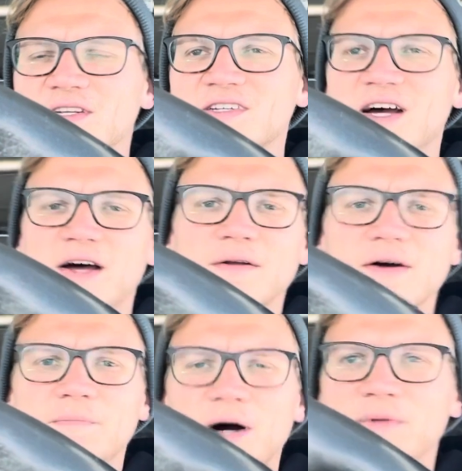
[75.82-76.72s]
is on
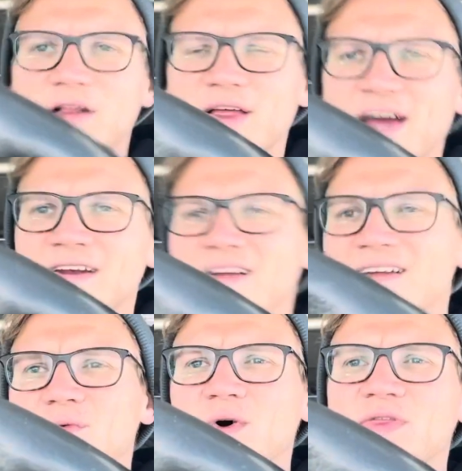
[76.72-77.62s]
public land.
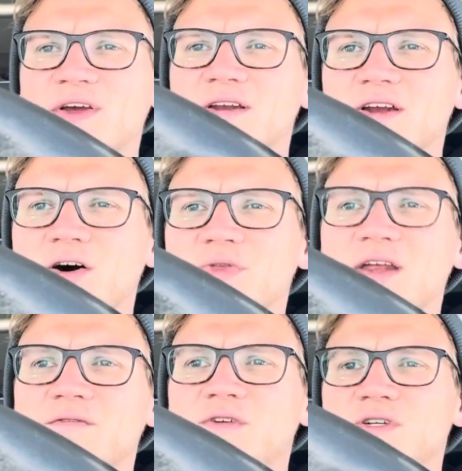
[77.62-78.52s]
One thing to note, that
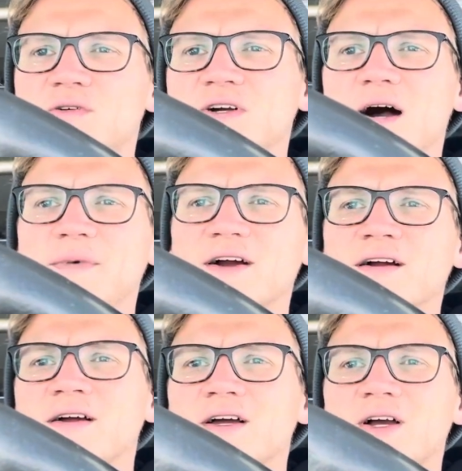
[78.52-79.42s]
if you do come here
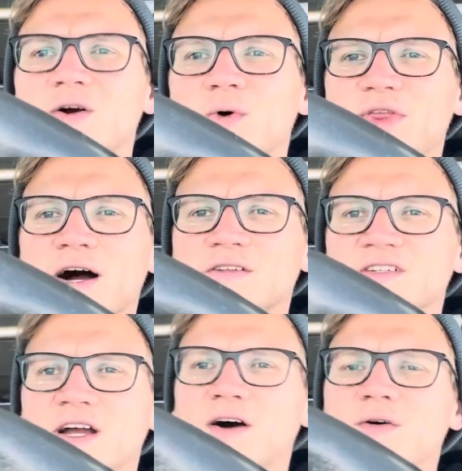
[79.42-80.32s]
without
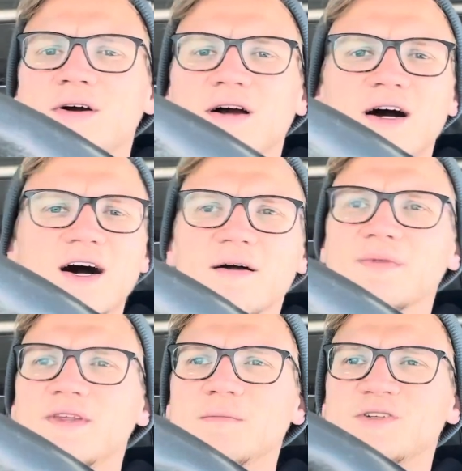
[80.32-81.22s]
snow,
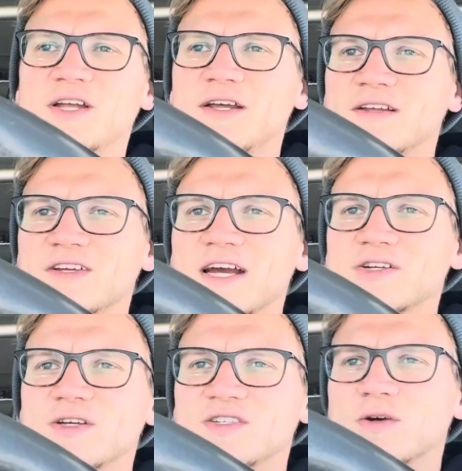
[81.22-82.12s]
the obsidian is
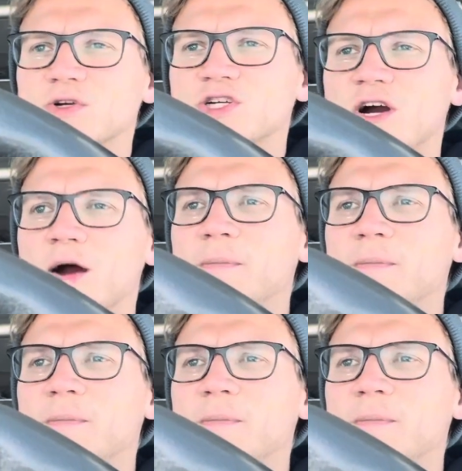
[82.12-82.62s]
actually so sharp